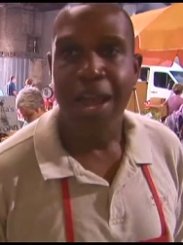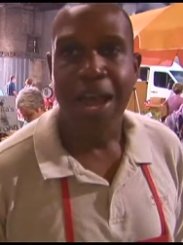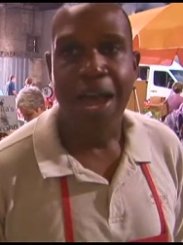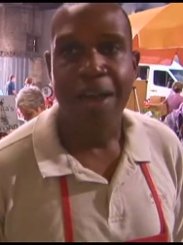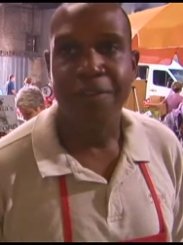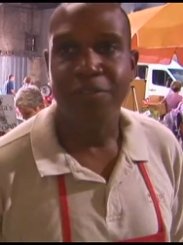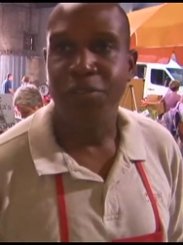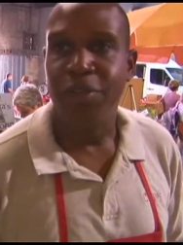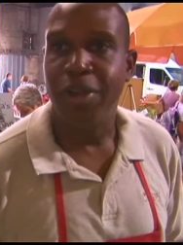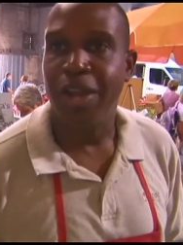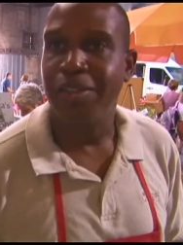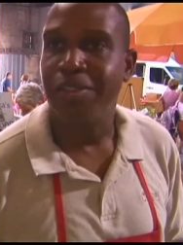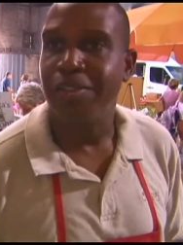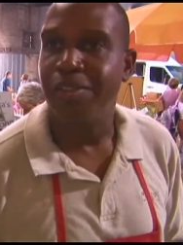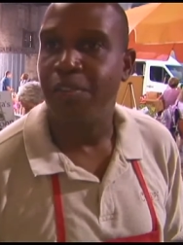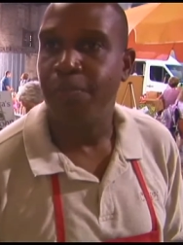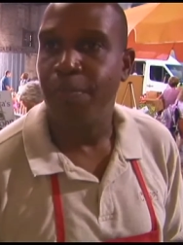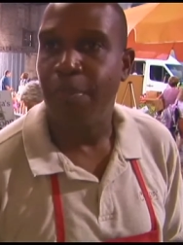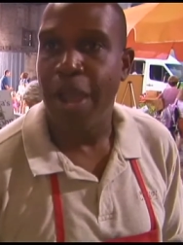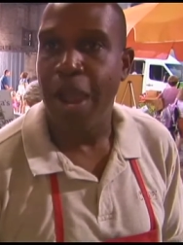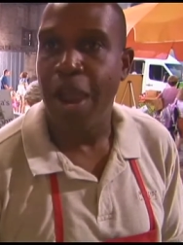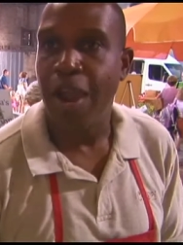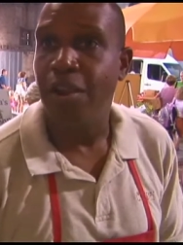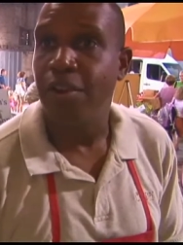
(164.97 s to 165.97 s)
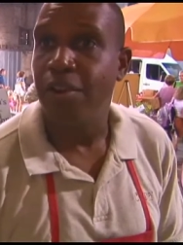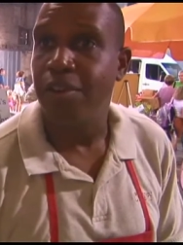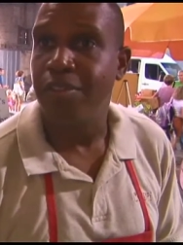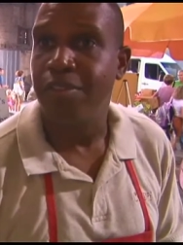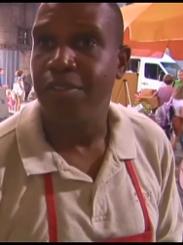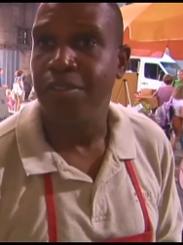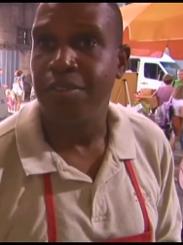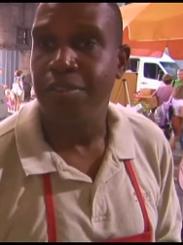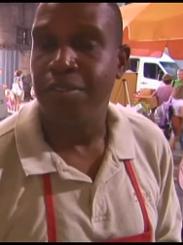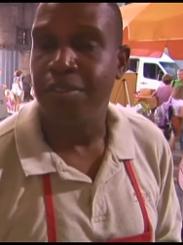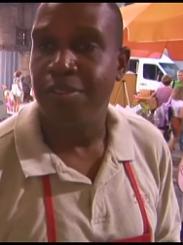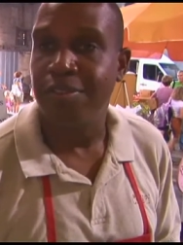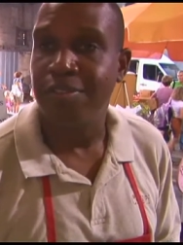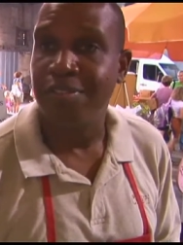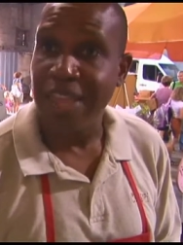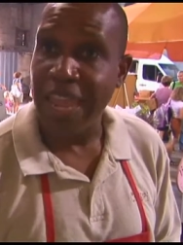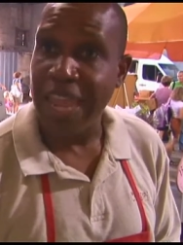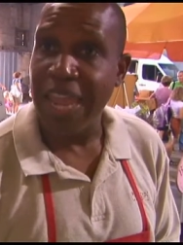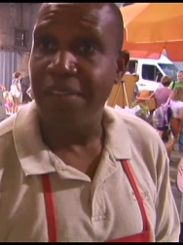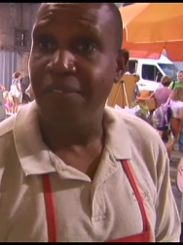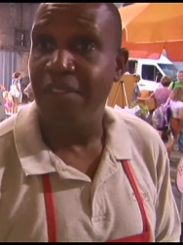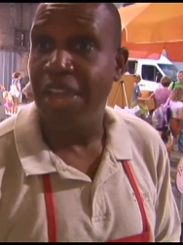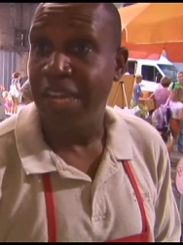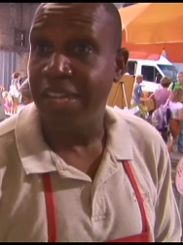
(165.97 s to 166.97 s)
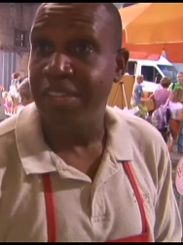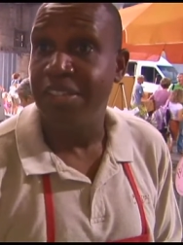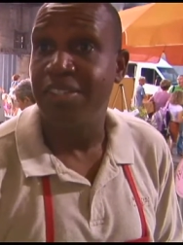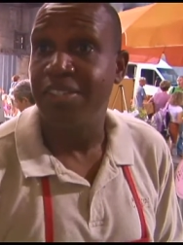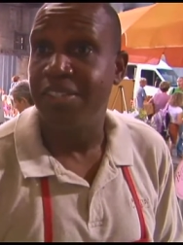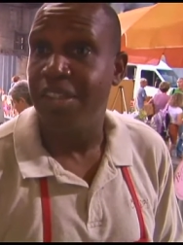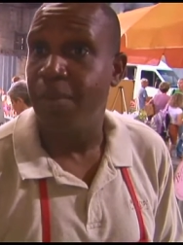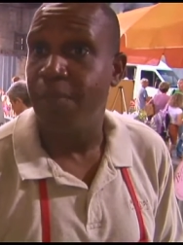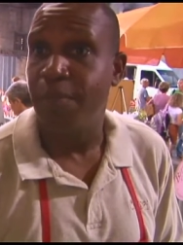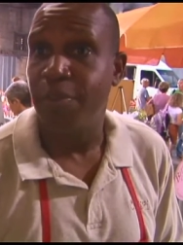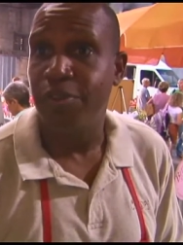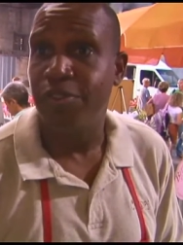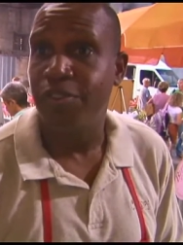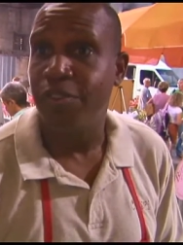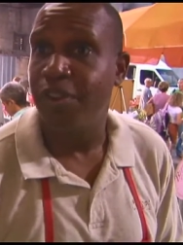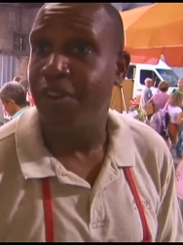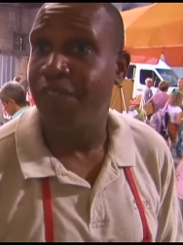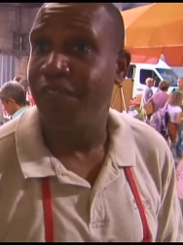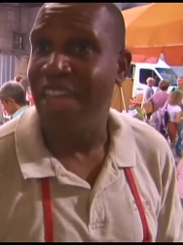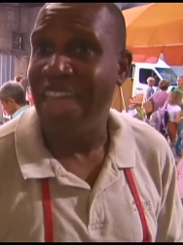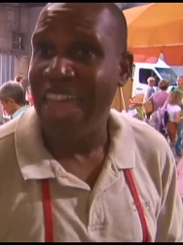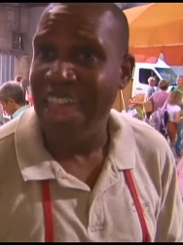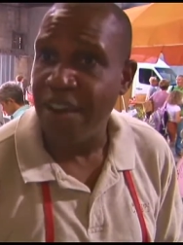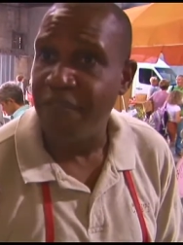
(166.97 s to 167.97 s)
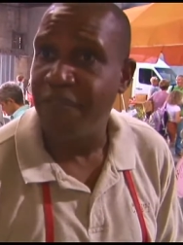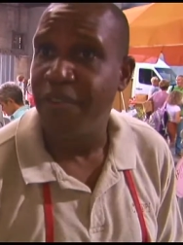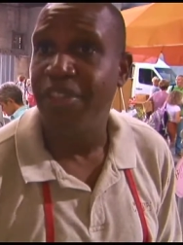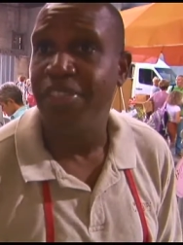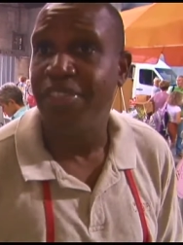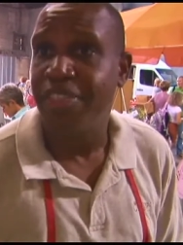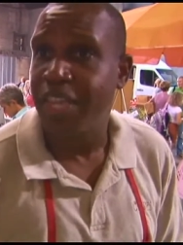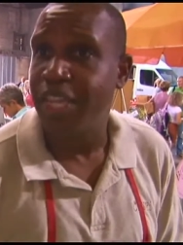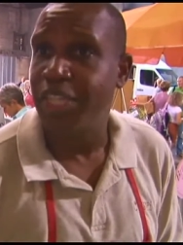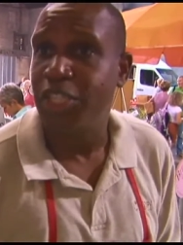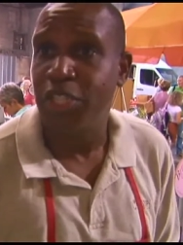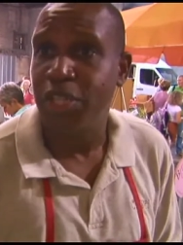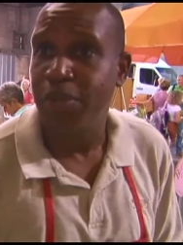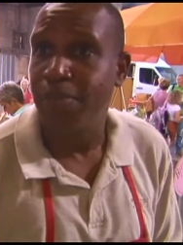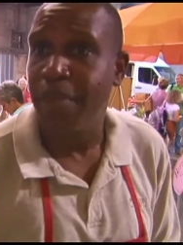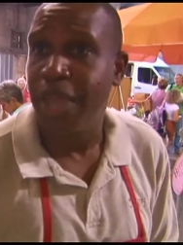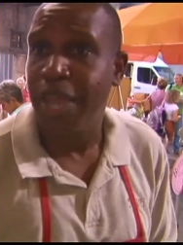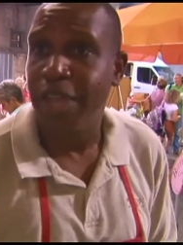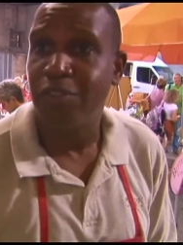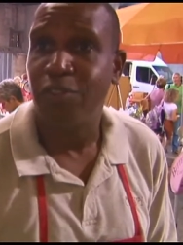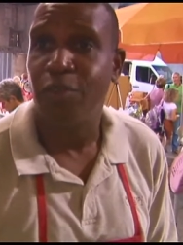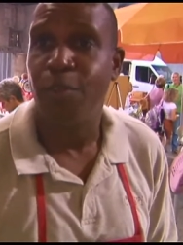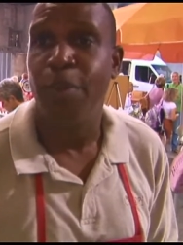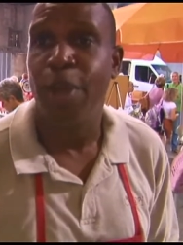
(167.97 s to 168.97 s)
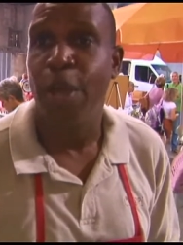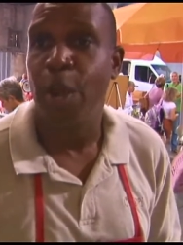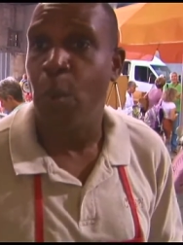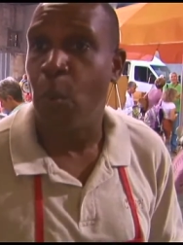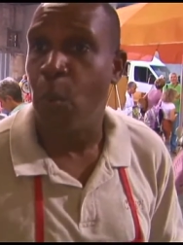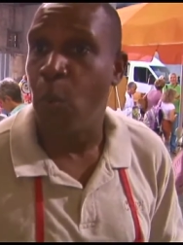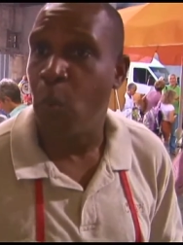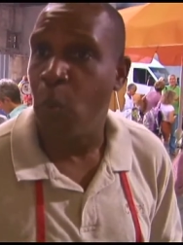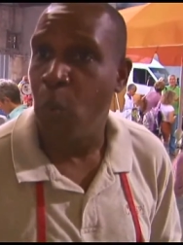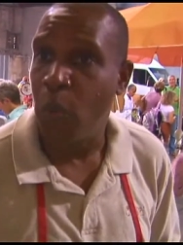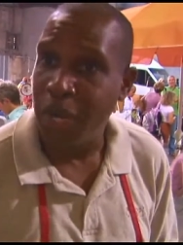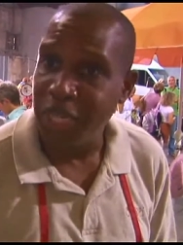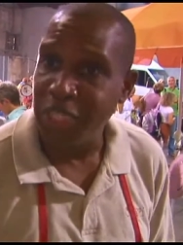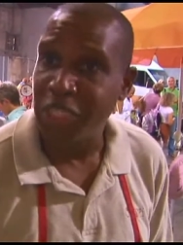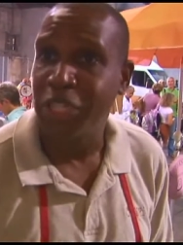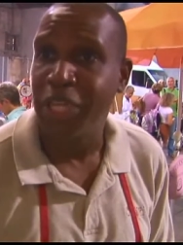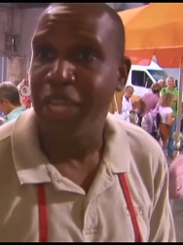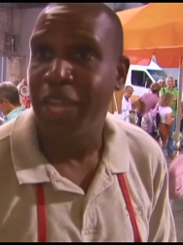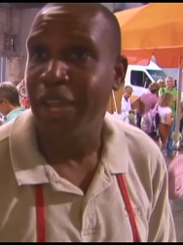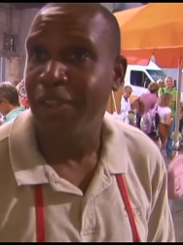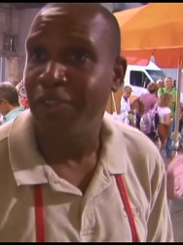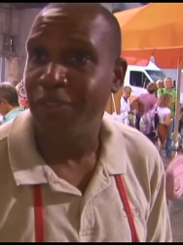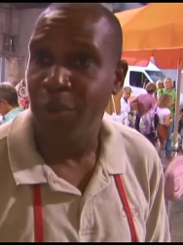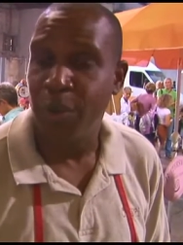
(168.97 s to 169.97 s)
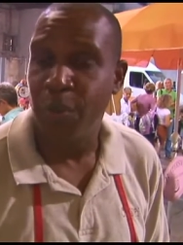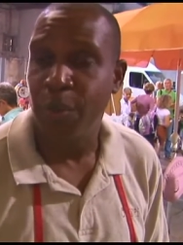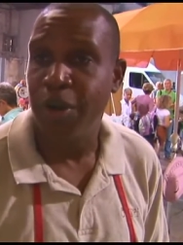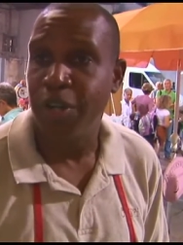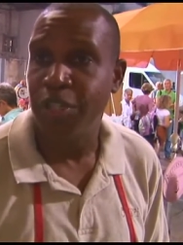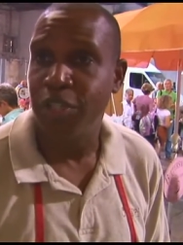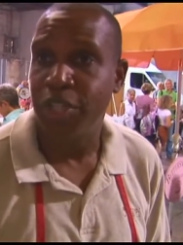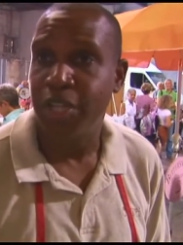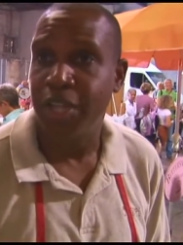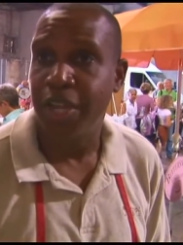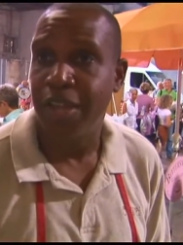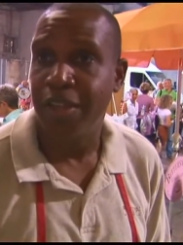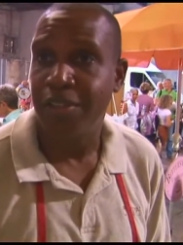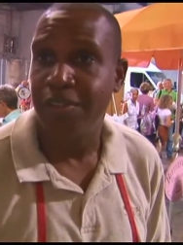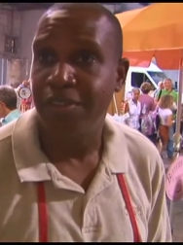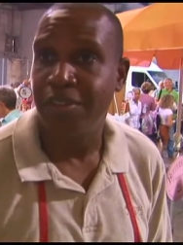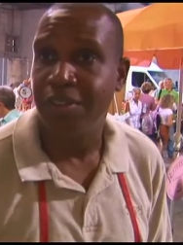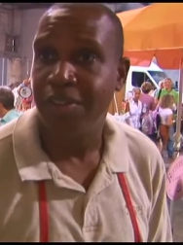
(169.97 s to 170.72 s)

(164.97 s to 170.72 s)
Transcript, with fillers: I've tried to inspire her to, to save at least 10% of everything she makes, no matter when she gets it or where she gets